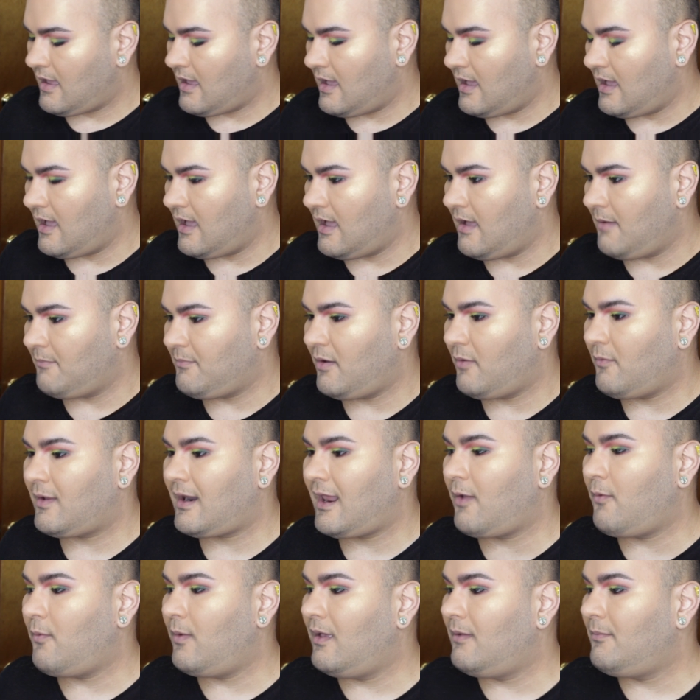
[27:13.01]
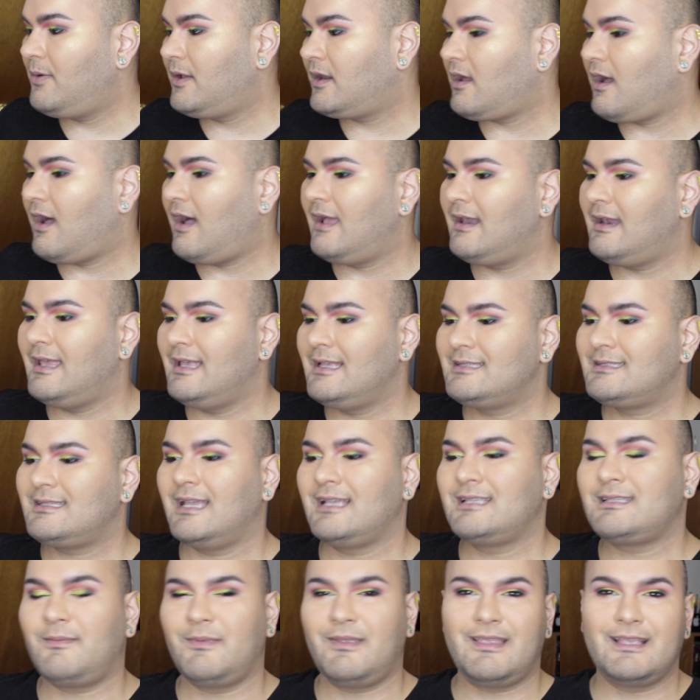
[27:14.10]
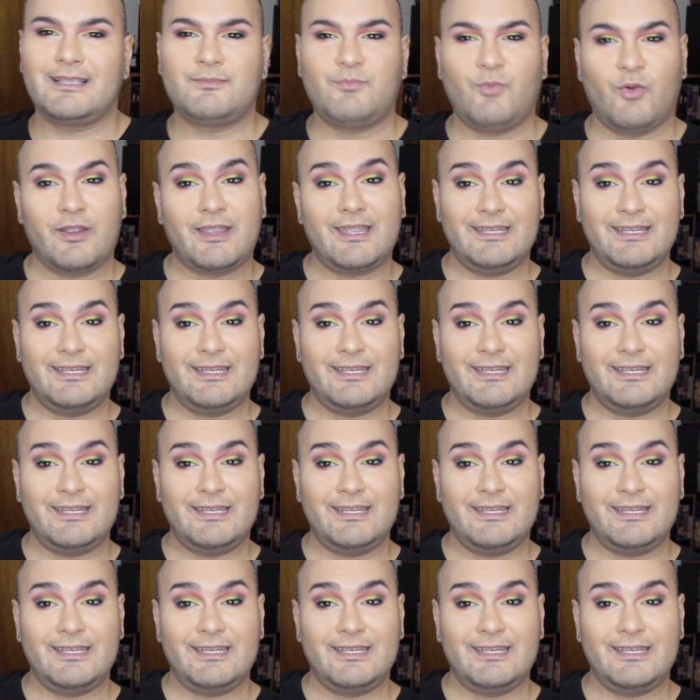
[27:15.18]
But what I will put on is like something that's more